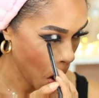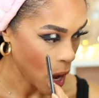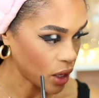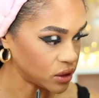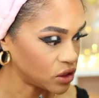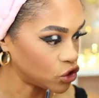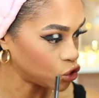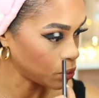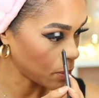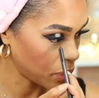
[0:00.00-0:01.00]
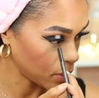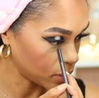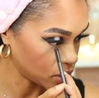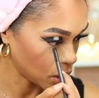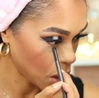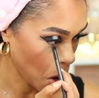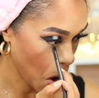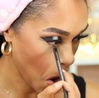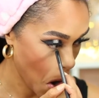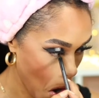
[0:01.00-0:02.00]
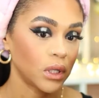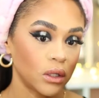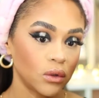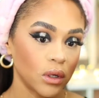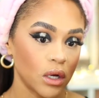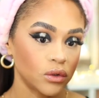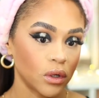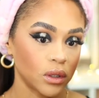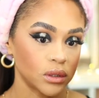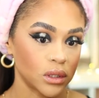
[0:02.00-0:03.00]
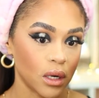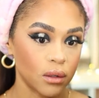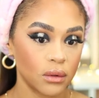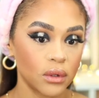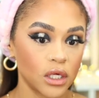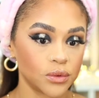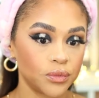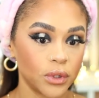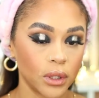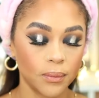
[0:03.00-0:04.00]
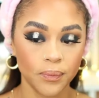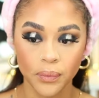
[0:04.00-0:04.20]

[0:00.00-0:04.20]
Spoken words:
Because it's super pigmented. Like, look how dark is that? That's pretty.